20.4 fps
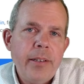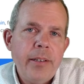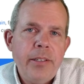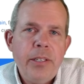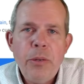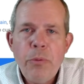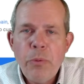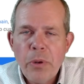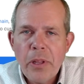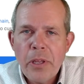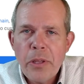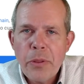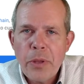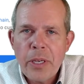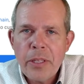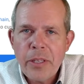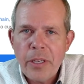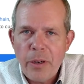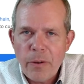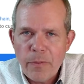Do you really
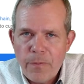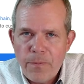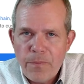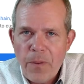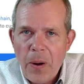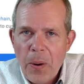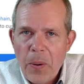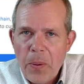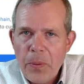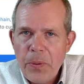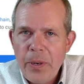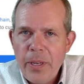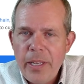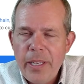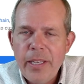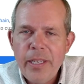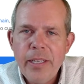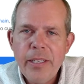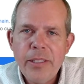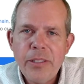think that your phone
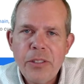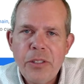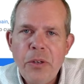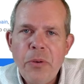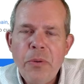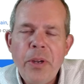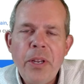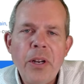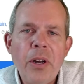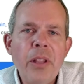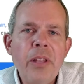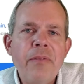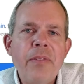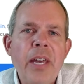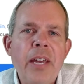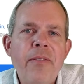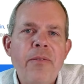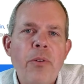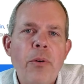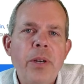is doing all of
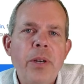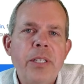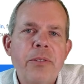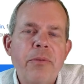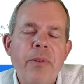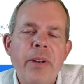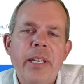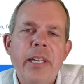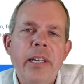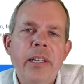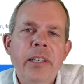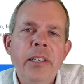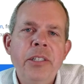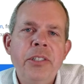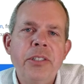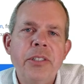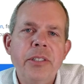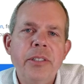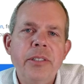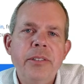that voice
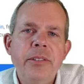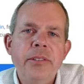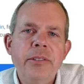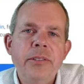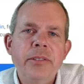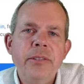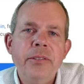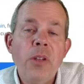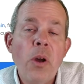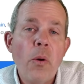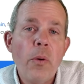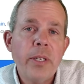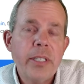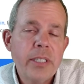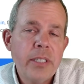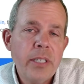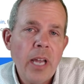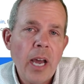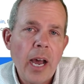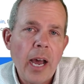recognition? No,
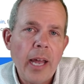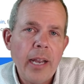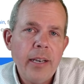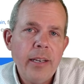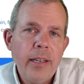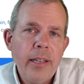it's not.